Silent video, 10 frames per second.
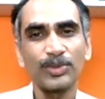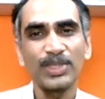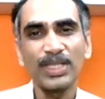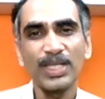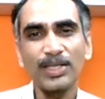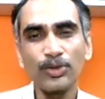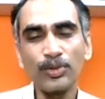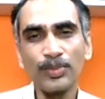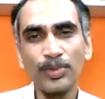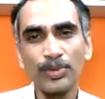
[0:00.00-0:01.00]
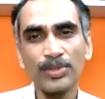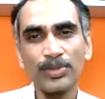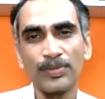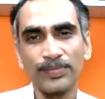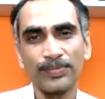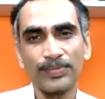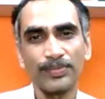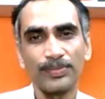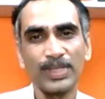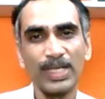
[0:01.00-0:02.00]
So there are two modes of
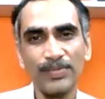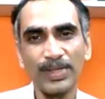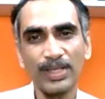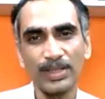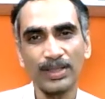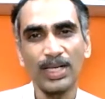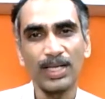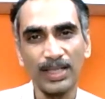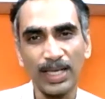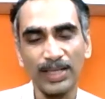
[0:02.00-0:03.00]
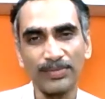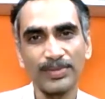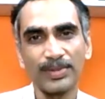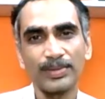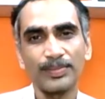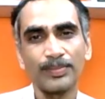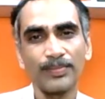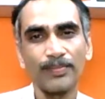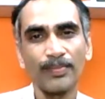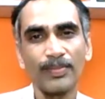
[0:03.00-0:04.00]
living our lives.
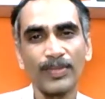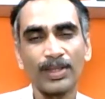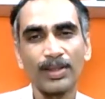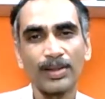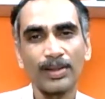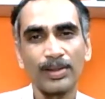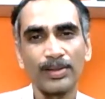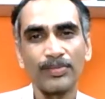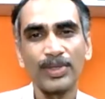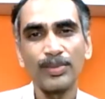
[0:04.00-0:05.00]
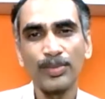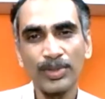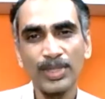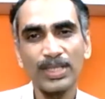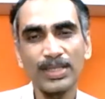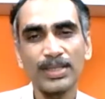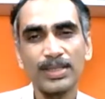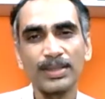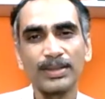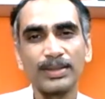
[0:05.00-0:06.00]
One mode
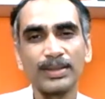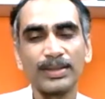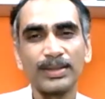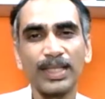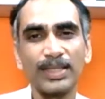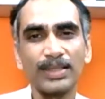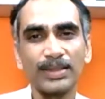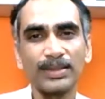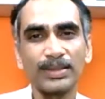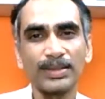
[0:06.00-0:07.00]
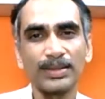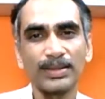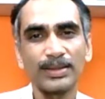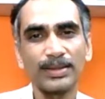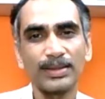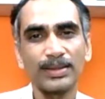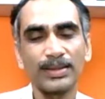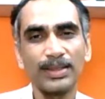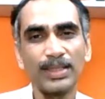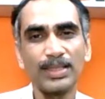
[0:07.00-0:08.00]
is that
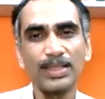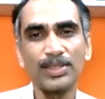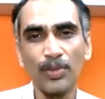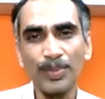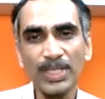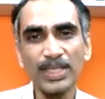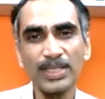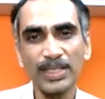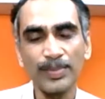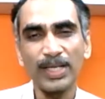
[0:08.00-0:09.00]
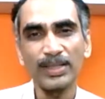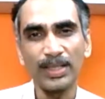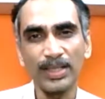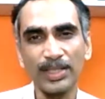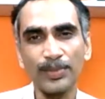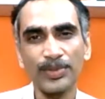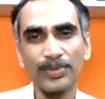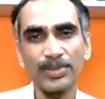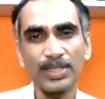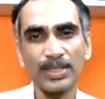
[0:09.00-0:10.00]
it is dominated by thinking
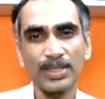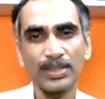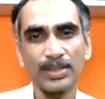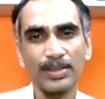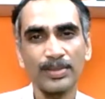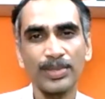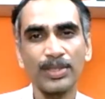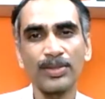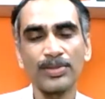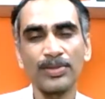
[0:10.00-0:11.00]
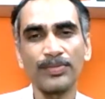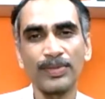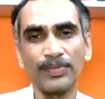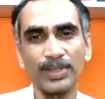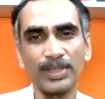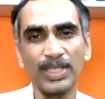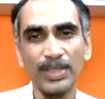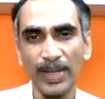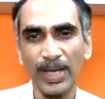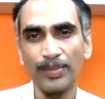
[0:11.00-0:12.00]
process because of our
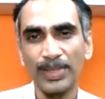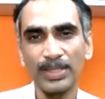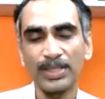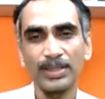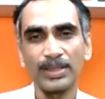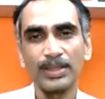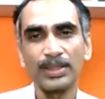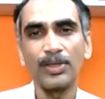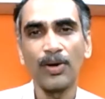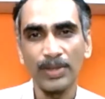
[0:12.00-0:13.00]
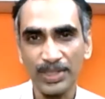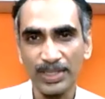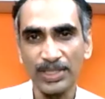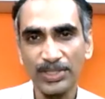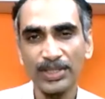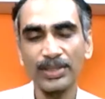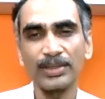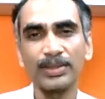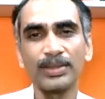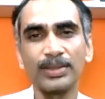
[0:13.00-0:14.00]
deep habit, long tradition,